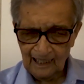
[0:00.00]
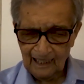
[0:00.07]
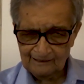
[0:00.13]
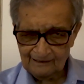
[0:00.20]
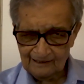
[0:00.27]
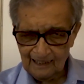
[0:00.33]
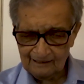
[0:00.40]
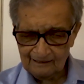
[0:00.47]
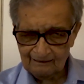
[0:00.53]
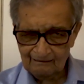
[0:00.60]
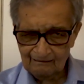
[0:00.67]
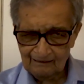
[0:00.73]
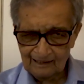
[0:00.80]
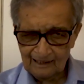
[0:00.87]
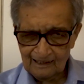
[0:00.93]
And
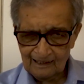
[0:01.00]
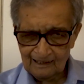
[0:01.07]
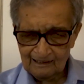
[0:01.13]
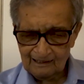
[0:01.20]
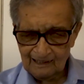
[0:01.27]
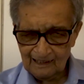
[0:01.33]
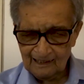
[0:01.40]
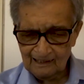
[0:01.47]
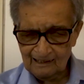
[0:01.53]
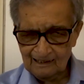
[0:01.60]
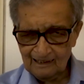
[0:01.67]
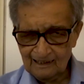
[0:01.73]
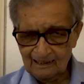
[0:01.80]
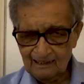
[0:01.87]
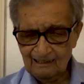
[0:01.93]
yet,
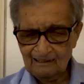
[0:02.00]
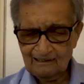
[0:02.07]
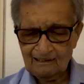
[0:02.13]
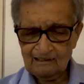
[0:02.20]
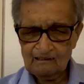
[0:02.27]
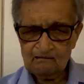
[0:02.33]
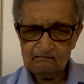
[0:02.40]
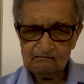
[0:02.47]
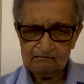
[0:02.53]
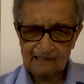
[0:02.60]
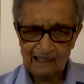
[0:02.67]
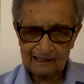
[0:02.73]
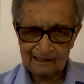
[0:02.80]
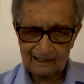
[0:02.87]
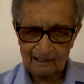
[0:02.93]
the use
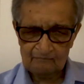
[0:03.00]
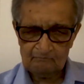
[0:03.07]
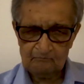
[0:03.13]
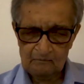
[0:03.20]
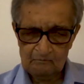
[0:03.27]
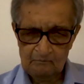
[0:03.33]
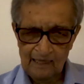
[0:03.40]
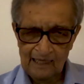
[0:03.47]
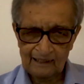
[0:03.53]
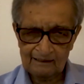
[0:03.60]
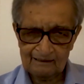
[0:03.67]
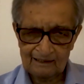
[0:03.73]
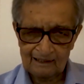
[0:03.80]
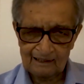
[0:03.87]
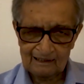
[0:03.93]
that can be
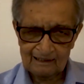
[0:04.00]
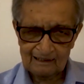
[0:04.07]
made